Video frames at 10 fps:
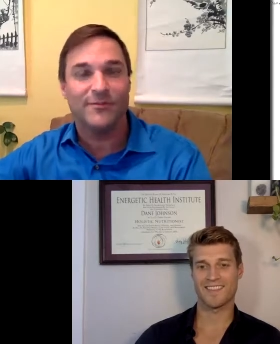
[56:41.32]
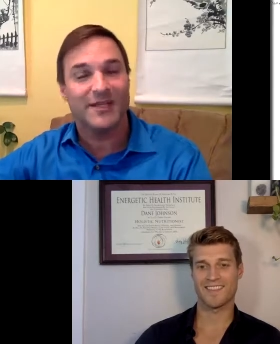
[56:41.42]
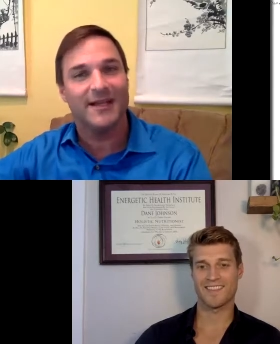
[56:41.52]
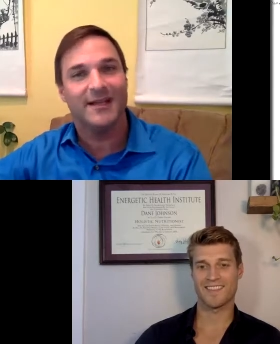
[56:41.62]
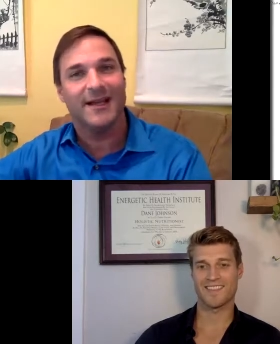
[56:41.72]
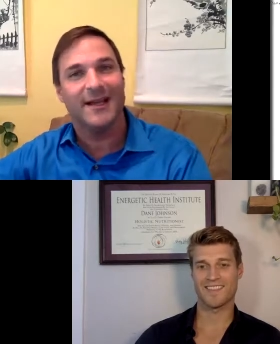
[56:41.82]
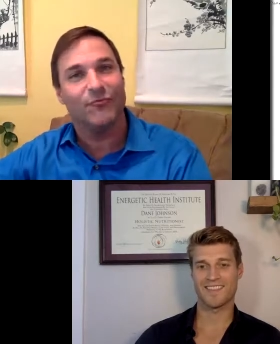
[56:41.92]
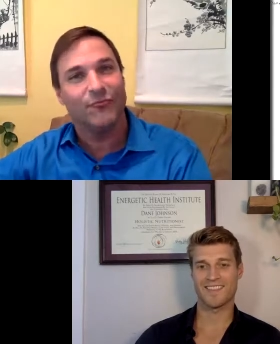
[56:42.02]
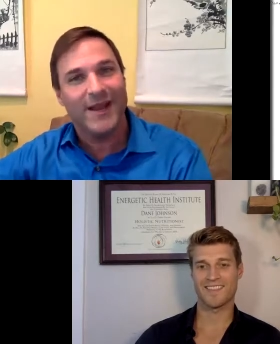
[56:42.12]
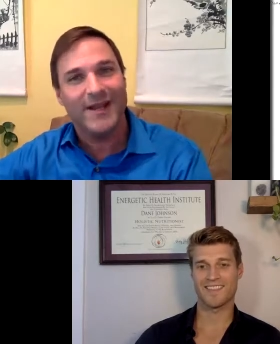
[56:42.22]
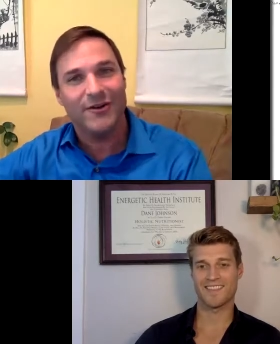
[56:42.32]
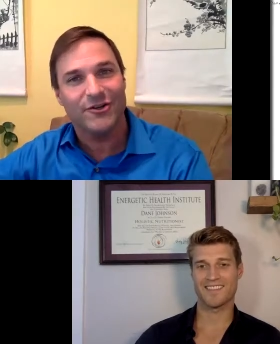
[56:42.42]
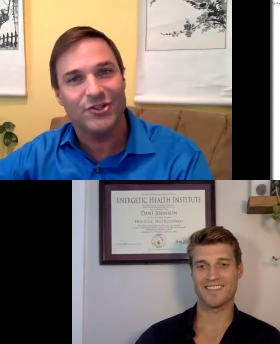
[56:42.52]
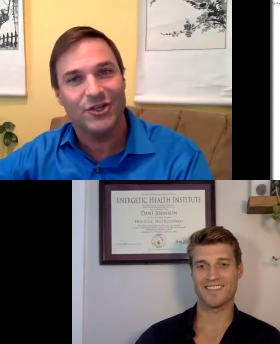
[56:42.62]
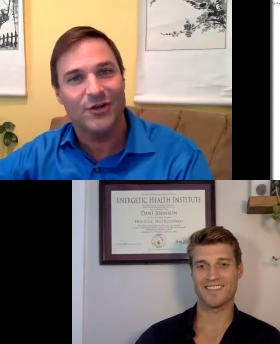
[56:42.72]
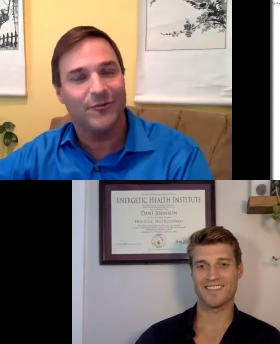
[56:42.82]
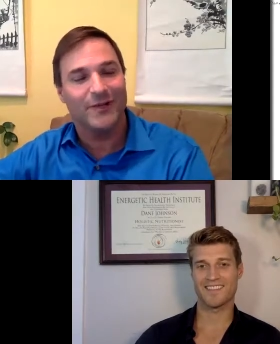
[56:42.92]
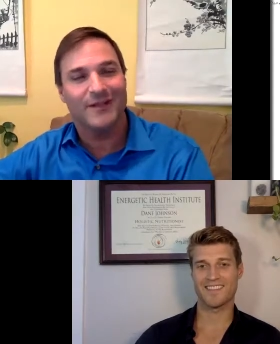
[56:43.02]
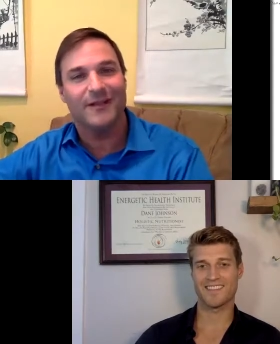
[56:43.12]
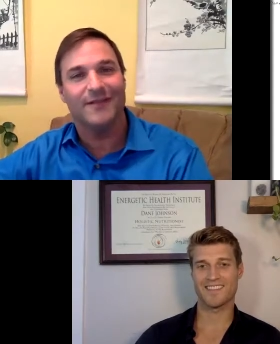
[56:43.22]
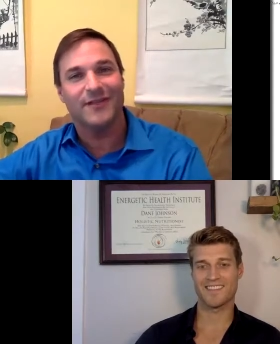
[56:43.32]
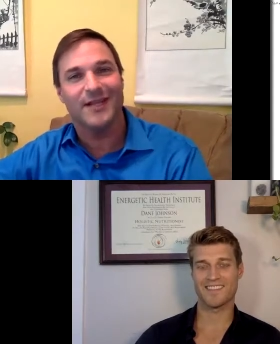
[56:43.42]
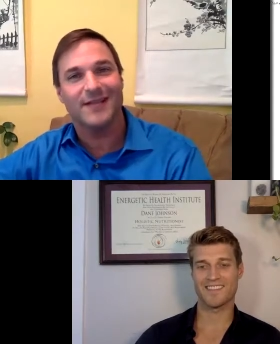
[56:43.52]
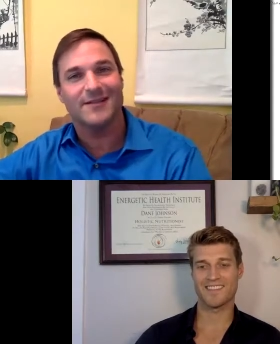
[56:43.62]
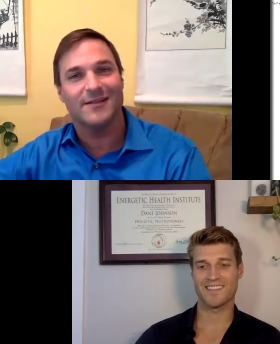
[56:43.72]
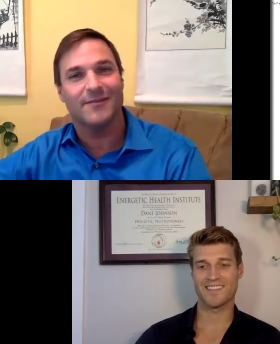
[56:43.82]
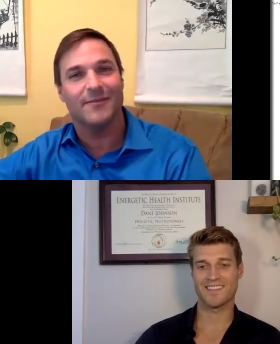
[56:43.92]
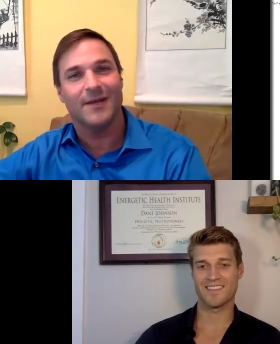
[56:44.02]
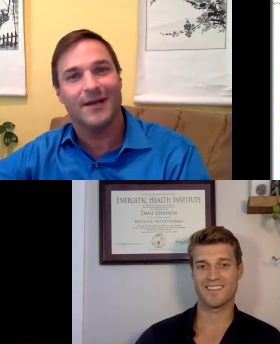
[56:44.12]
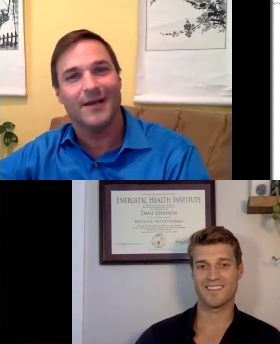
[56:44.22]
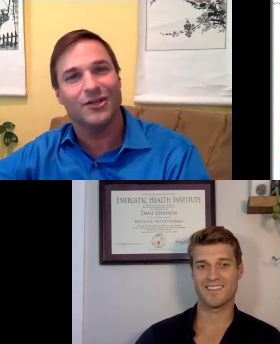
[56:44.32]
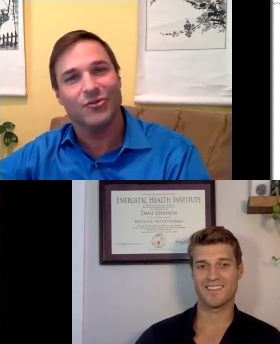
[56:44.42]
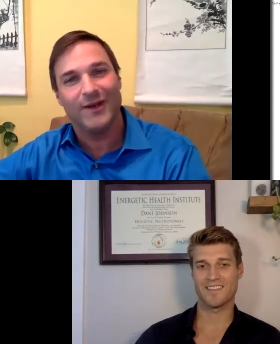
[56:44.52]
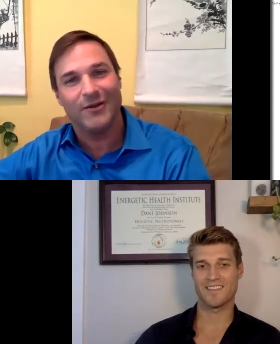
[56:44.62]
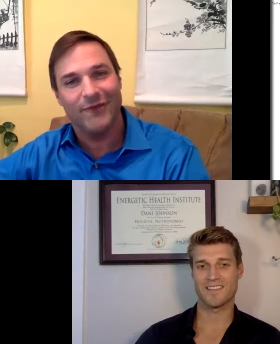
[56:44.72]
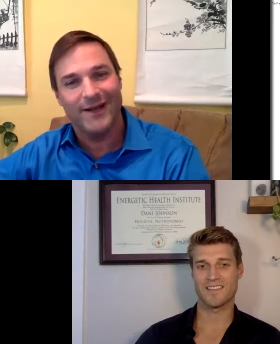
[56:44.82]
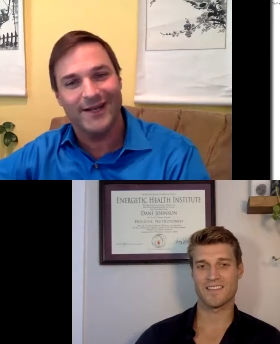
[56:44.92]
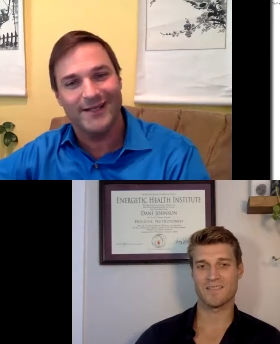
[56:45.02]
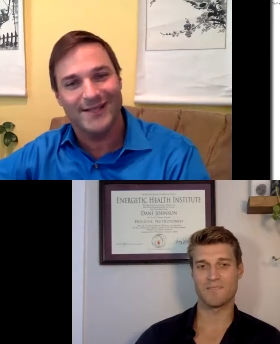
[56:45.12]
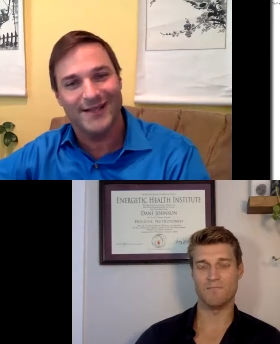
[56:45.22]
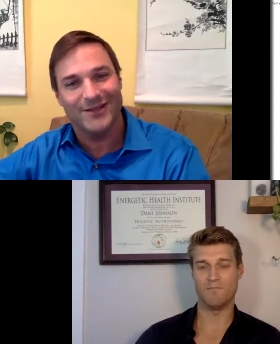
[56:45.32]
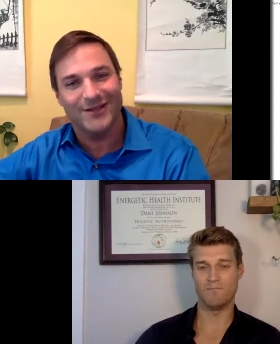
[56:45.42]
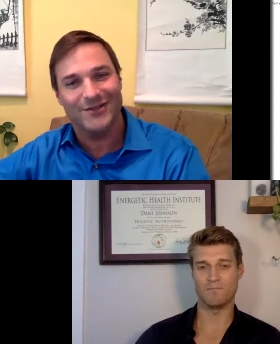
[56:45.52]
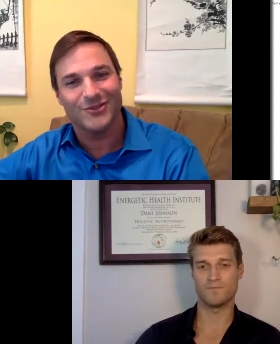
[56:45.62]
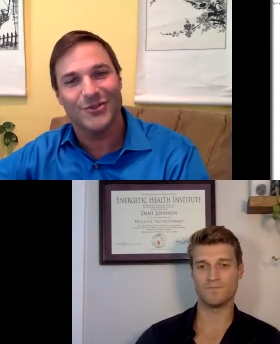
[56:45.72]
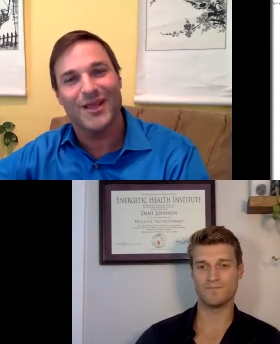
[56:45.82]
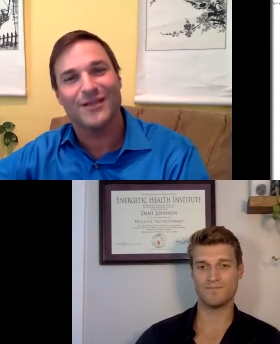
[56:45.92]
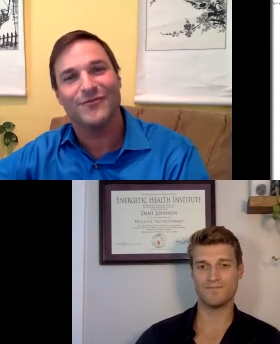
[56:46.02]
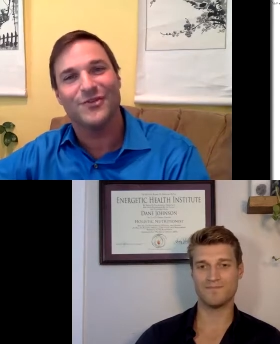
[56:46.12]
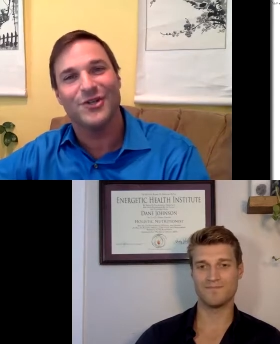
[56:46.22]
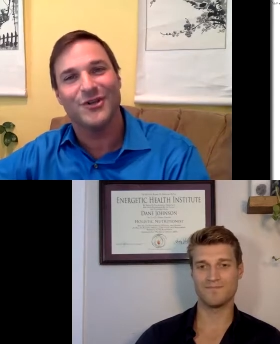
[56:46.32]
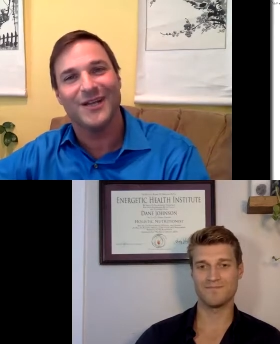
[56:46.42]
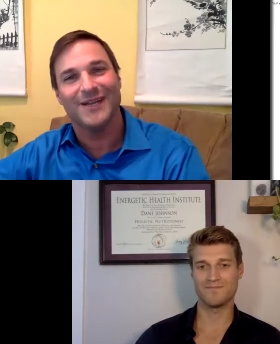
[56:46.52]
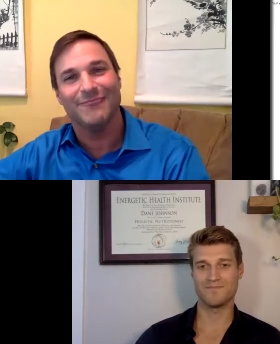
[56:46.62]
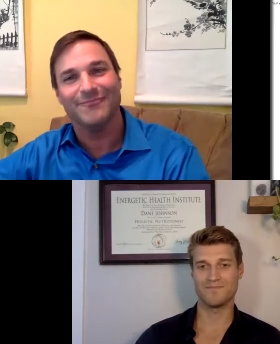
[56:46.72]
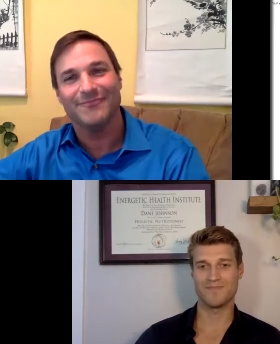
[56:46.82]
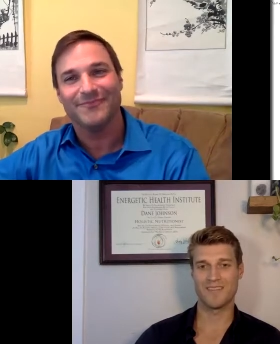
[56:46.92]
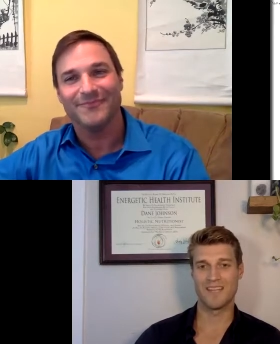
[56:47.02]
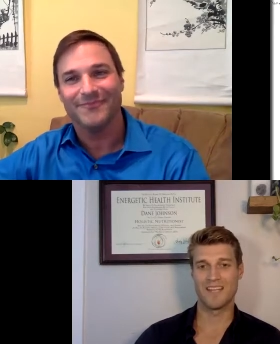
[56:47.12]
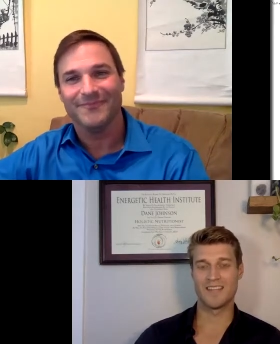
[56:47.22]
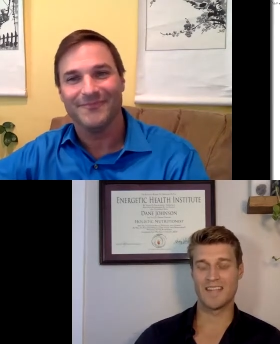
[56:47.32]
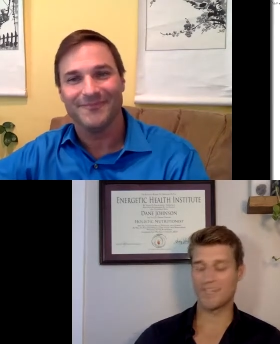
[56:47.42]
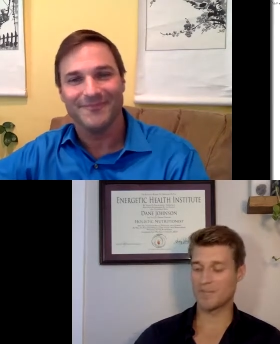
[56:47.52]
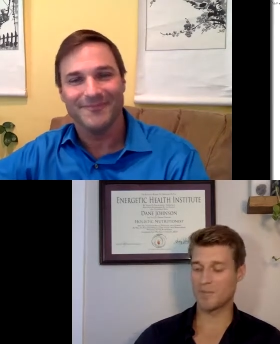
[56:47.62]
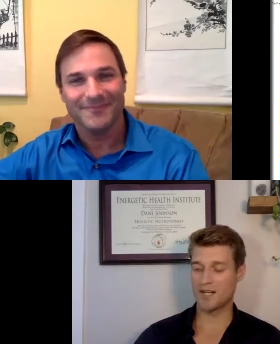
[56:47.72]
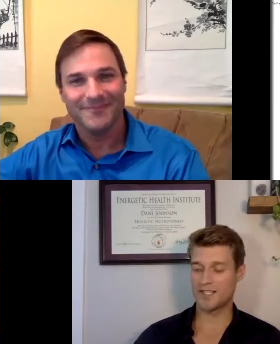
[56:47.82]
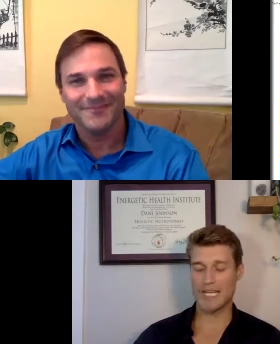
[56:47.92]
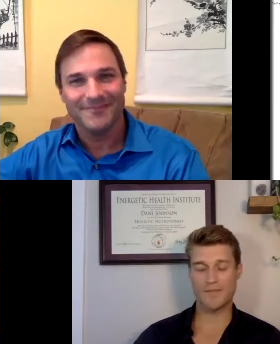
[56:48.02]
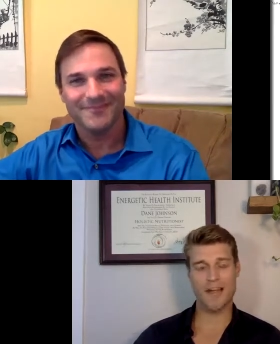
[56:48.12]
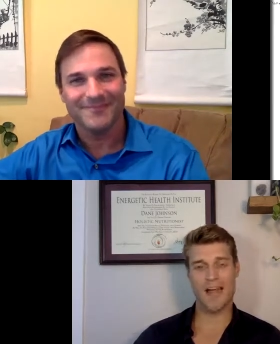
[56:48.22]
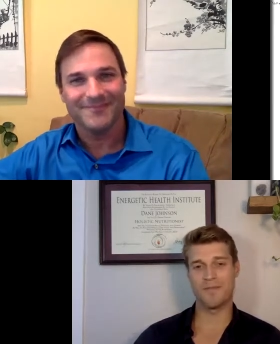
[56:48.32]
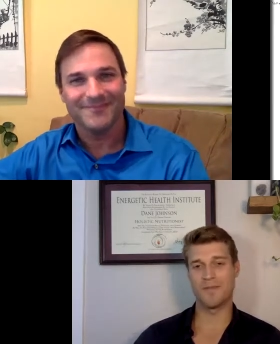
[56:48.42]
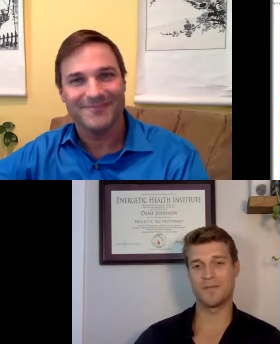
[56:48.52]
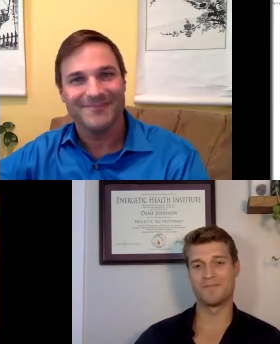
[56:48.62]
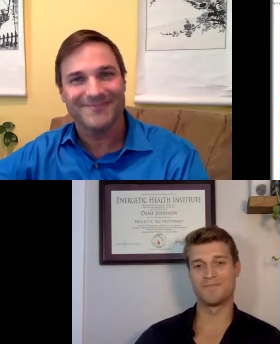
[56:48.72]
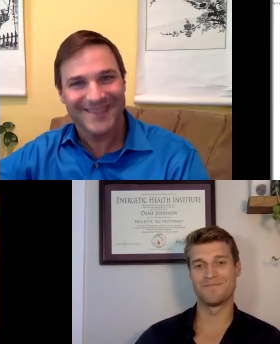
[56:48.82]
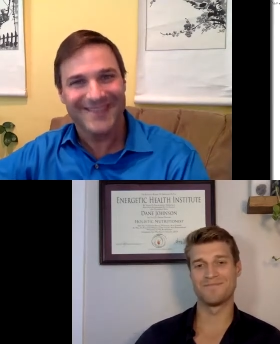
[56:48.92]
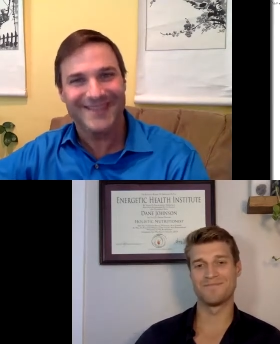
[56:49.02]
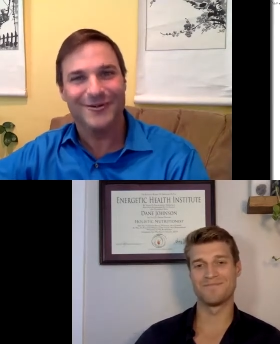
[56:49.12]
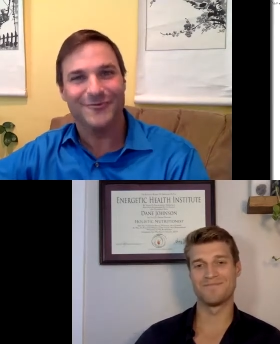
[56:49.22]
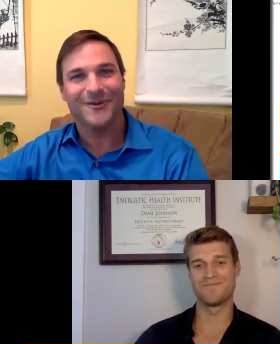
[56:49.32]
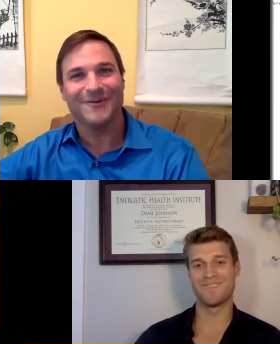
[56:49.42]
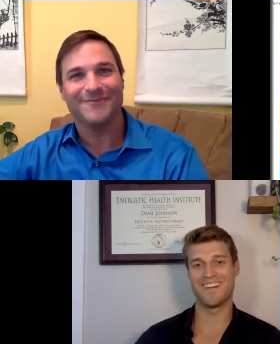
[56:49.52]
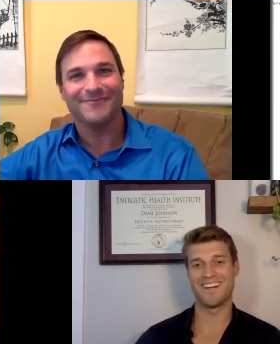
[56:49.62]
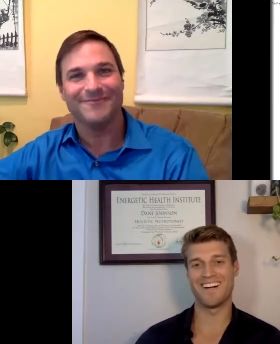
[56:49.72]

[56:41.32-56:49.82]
Speaker 1: and uh, rate our show. We'd love to get some uh, great ratings out there. So thanks for tuning in.
Speaker 2: Thanks so much. Thanks for having me.